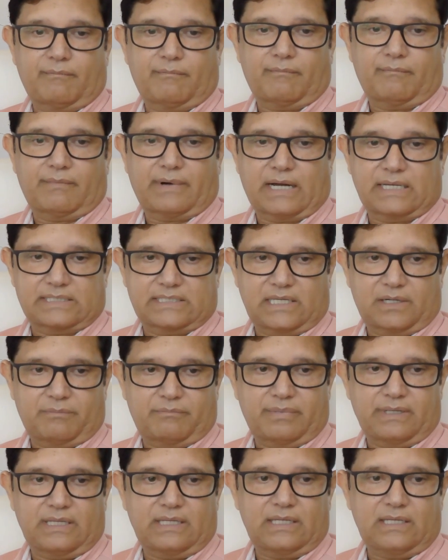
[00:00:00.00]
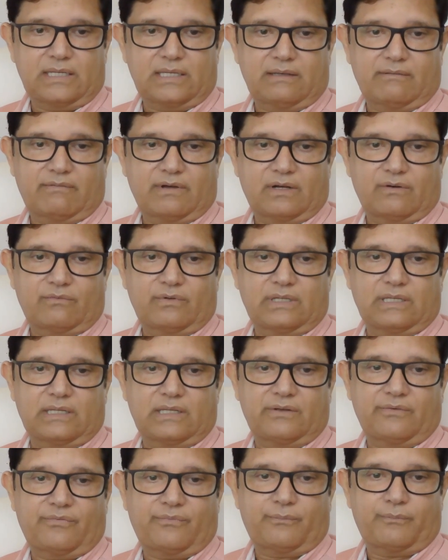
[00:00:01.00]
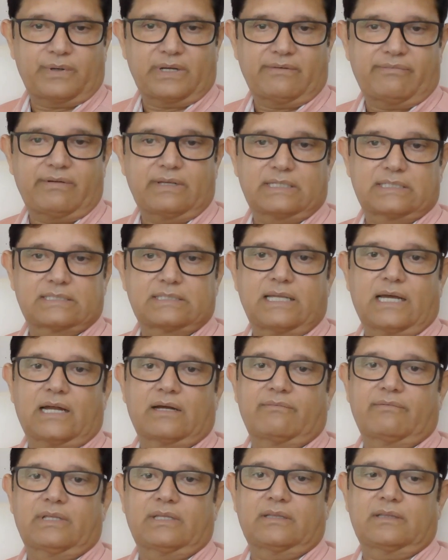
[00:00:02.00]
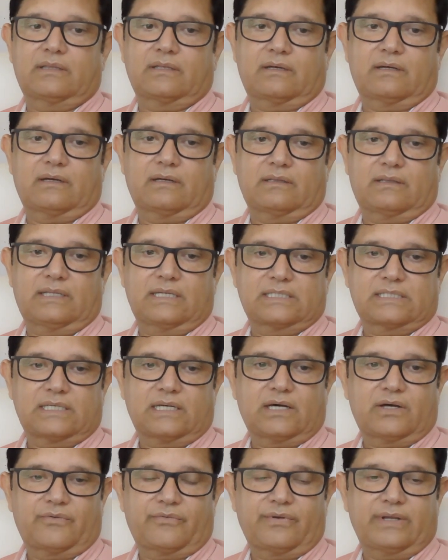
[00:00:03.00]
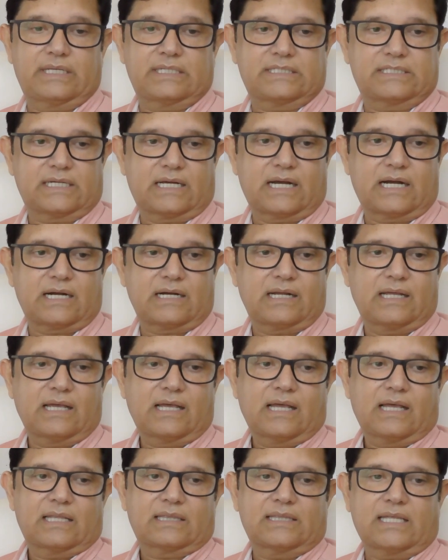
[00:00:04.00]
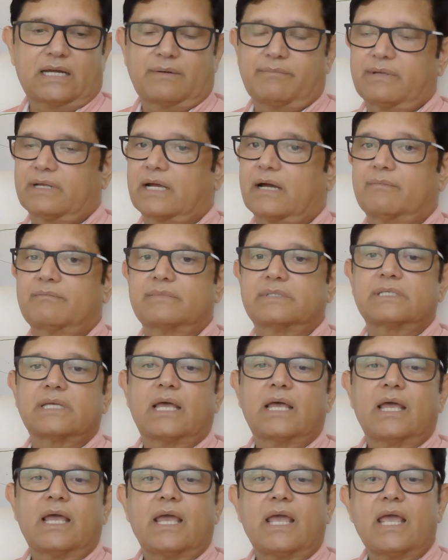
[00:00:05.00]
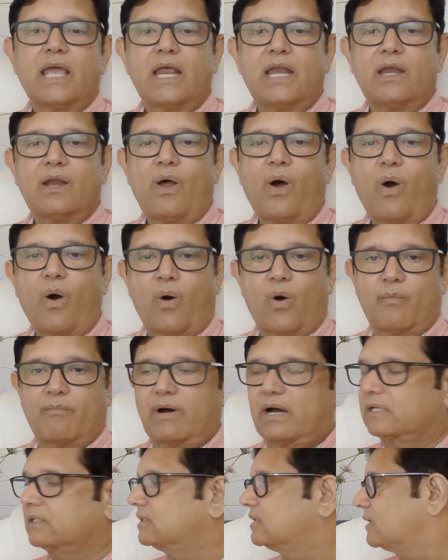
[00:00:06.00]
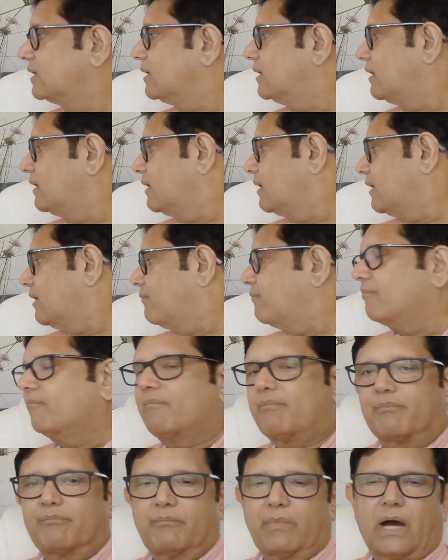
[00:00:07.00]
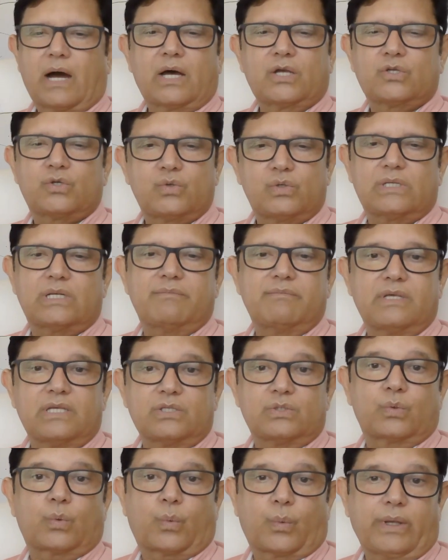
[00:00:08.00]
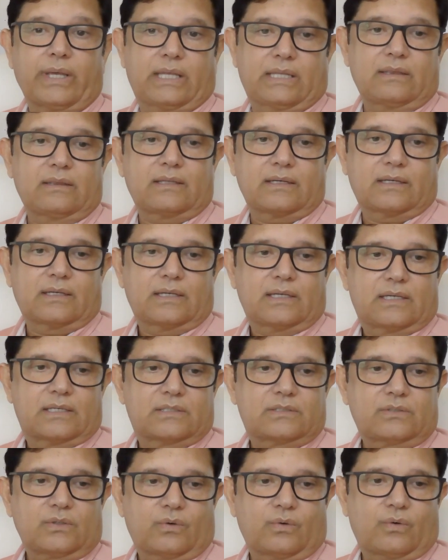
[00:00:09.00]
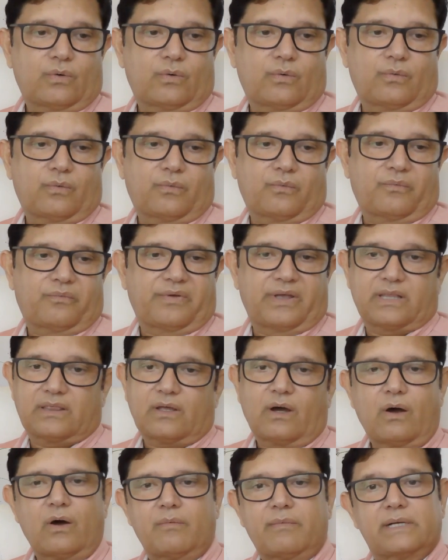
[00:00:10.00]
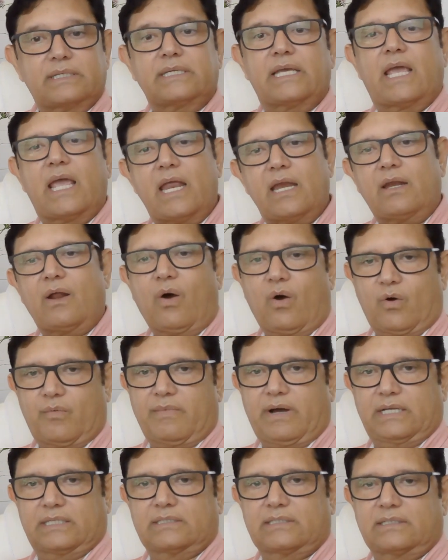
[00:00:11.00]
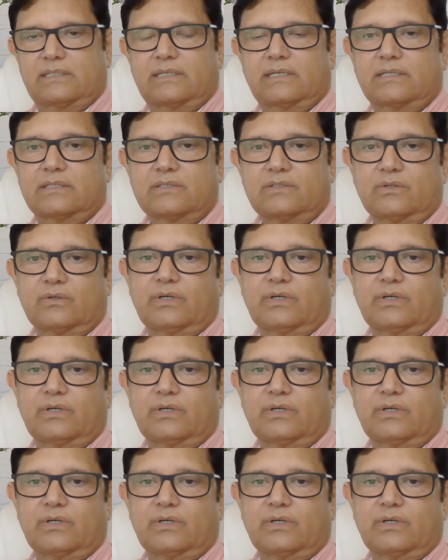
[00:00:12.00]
bazir b, when we prefix that with this harf jar, that becomes in how much. Ba usually means with. So with how much, in how much. So